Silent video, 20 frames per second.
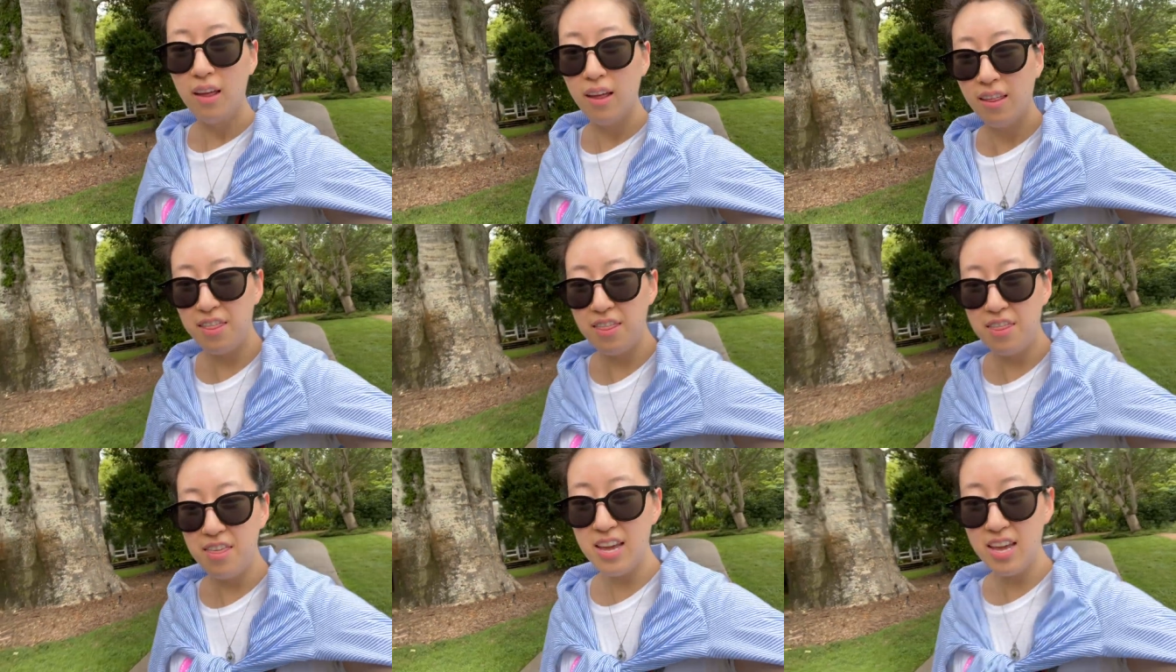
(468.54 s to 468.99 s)

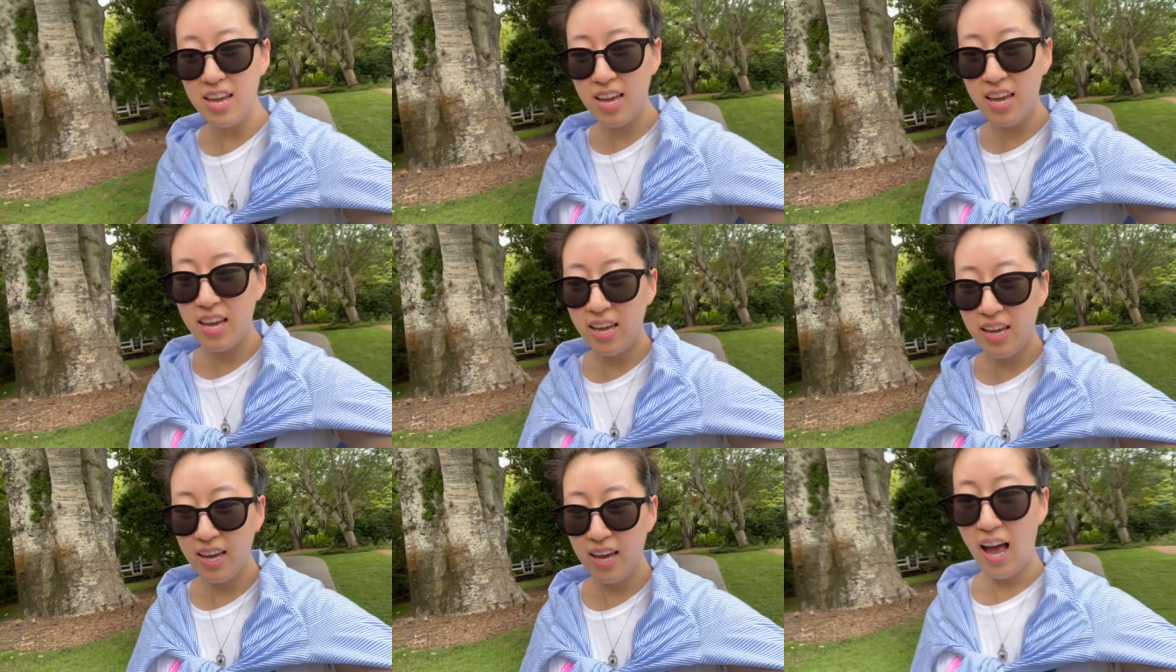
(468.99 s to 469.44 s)

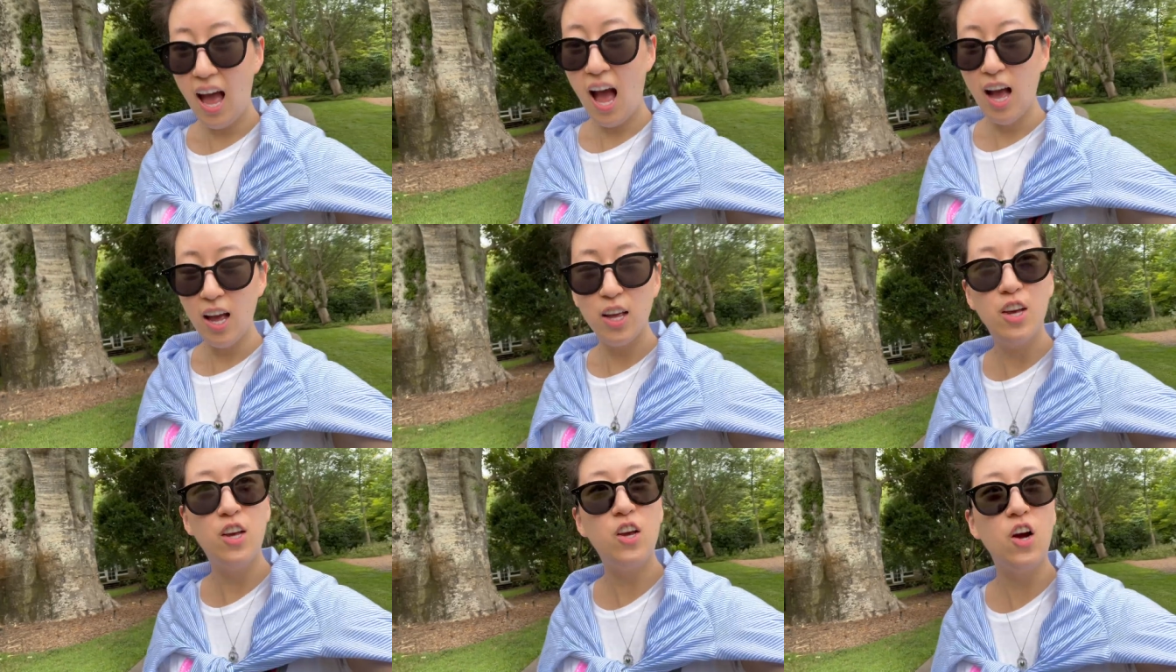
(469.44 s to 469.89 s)
the
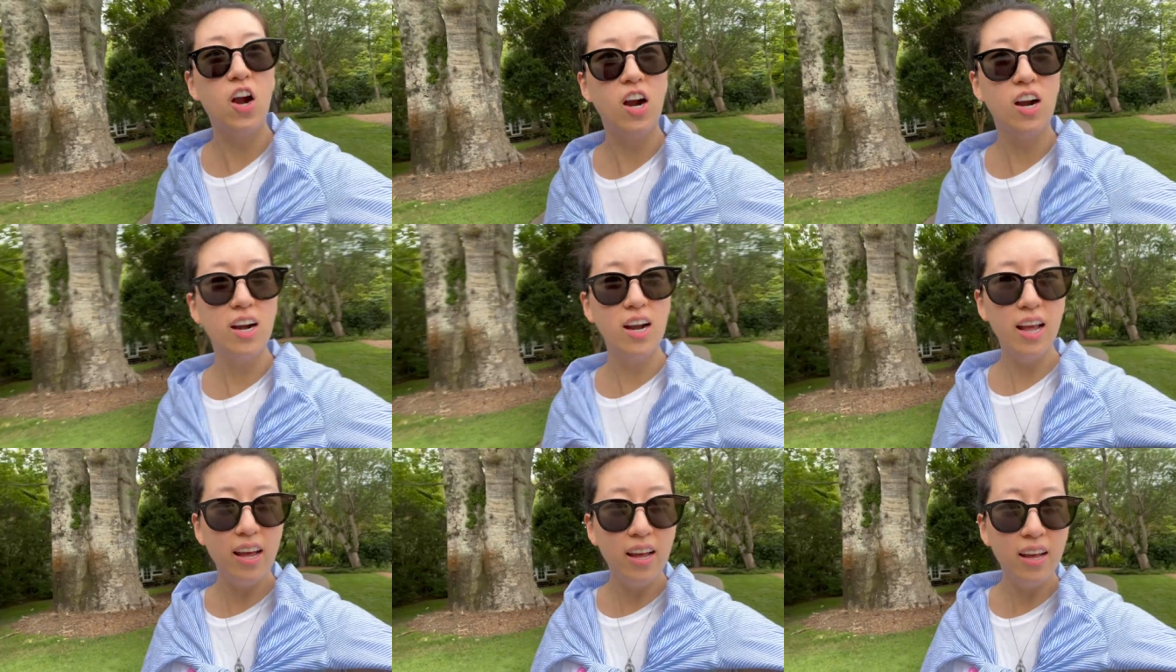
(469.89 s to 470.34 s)

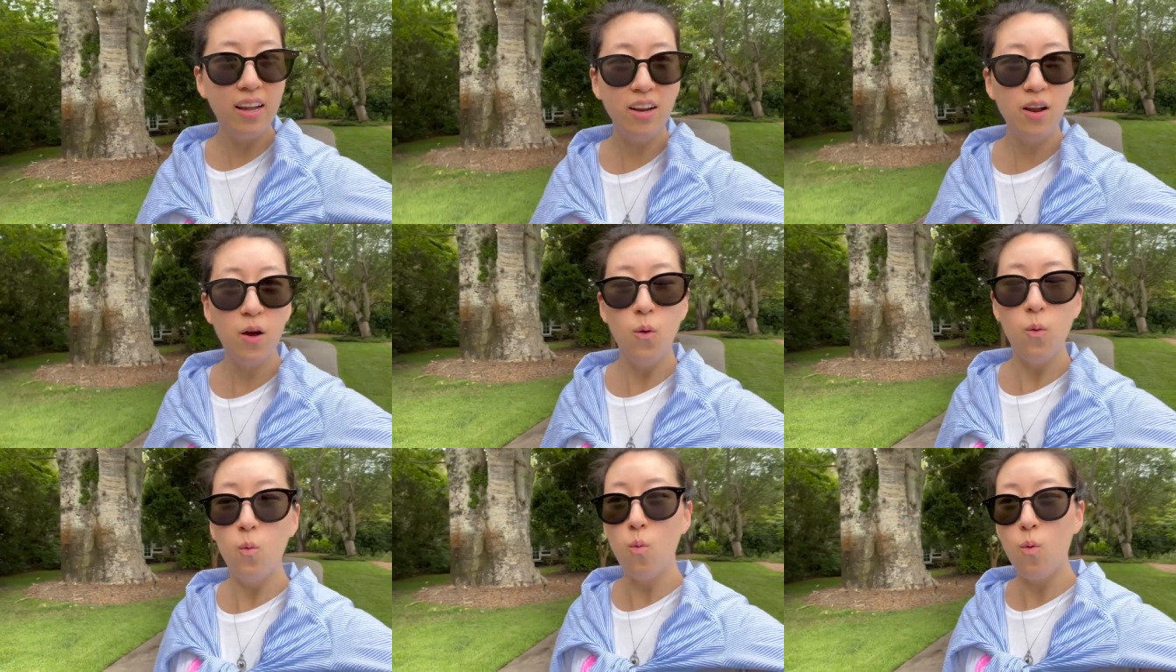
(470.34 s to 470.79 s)
garden
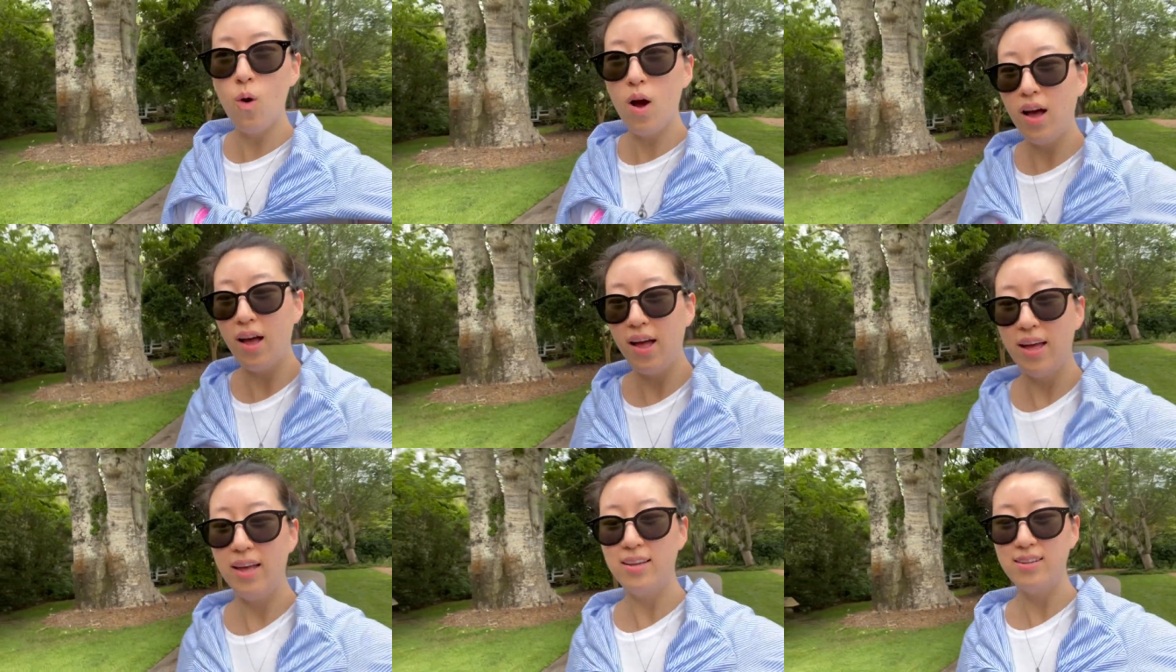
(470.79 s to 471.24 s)

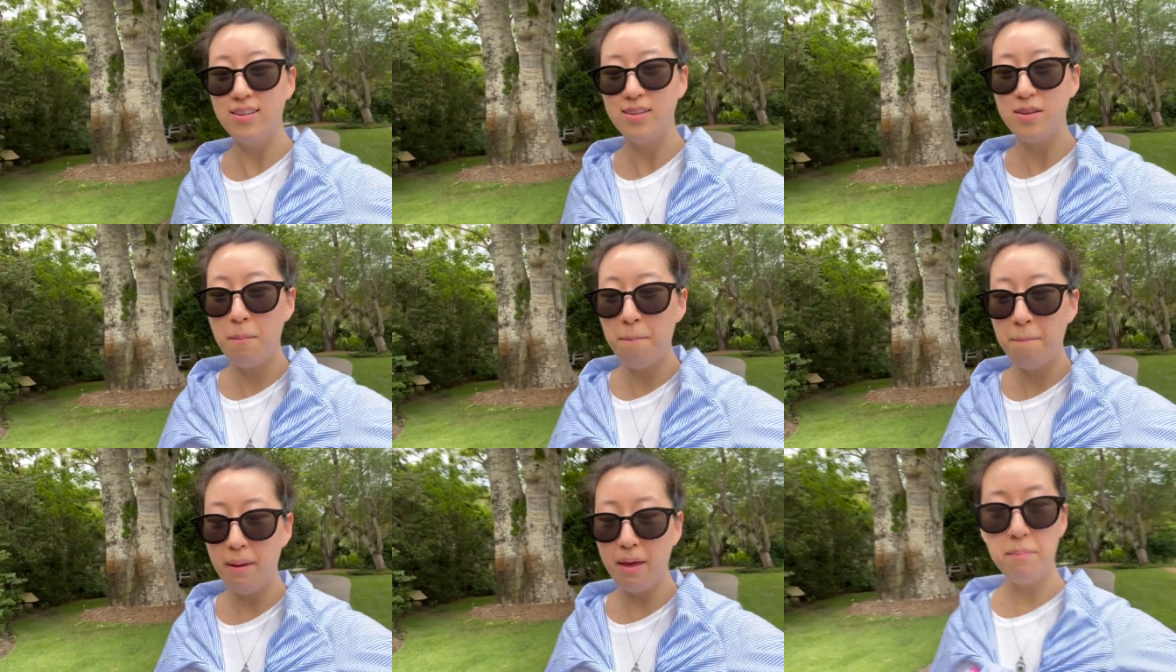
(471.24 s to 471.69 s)
was
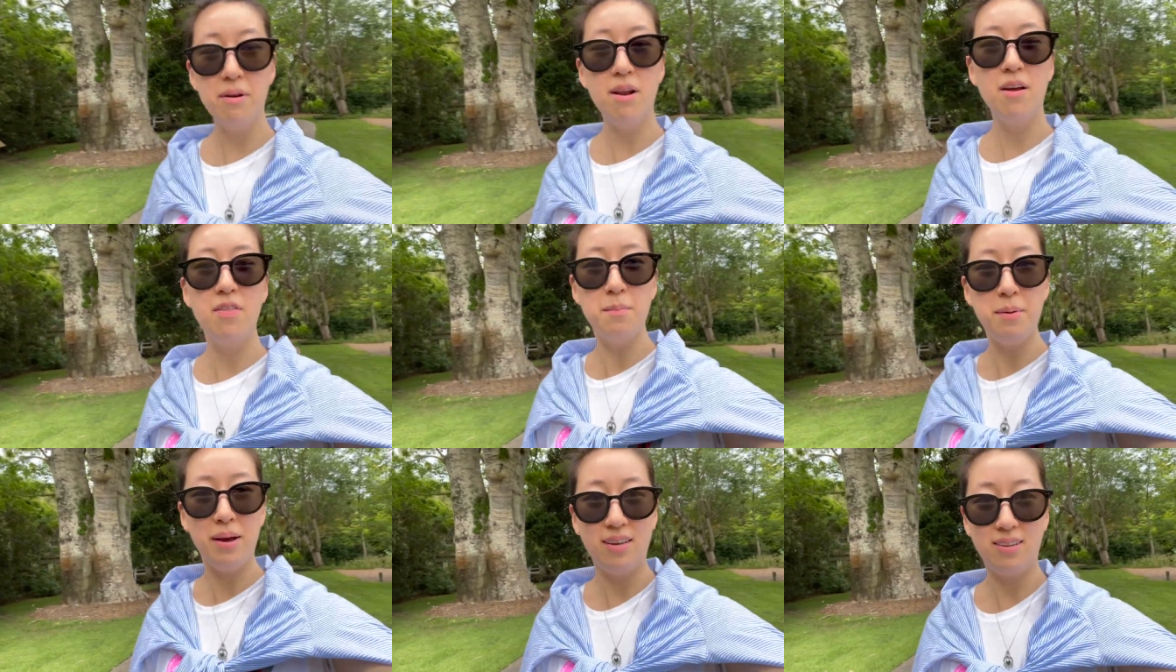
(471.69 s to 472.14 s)
maybe not
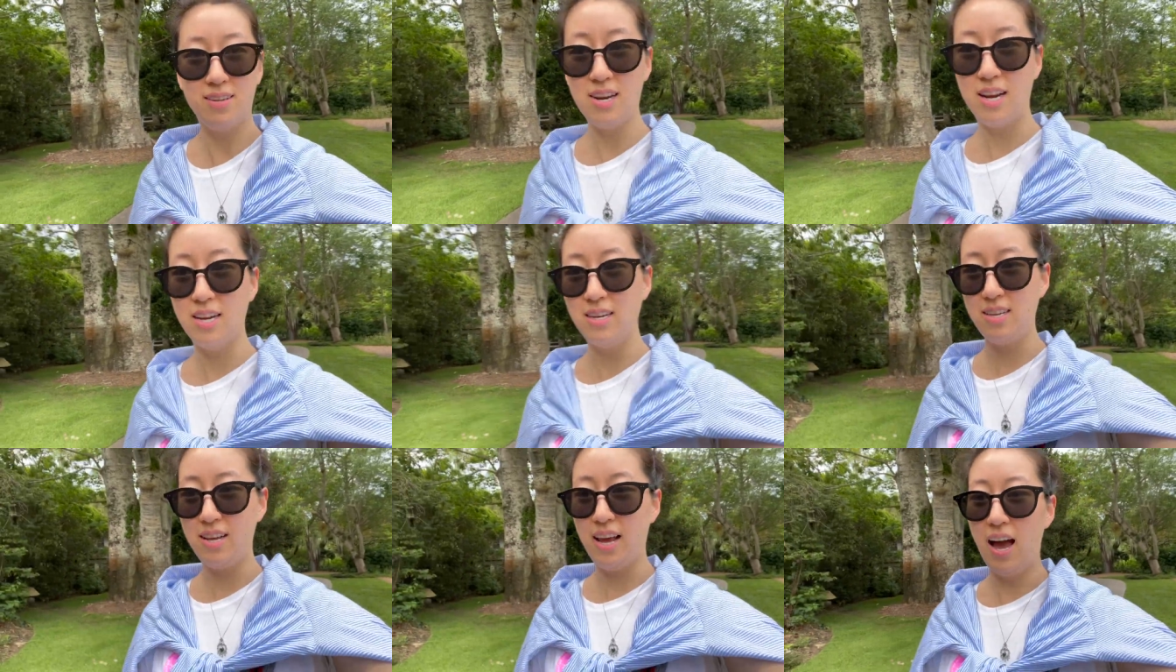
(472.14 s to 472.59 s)
the best
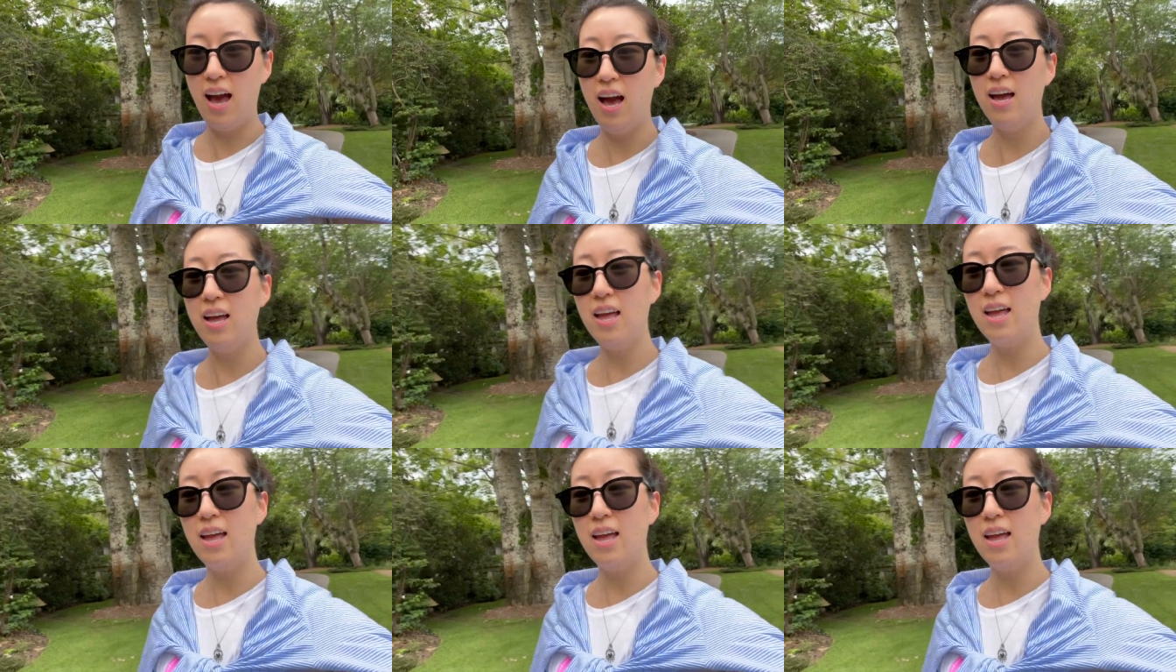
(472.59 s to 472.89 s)
idea.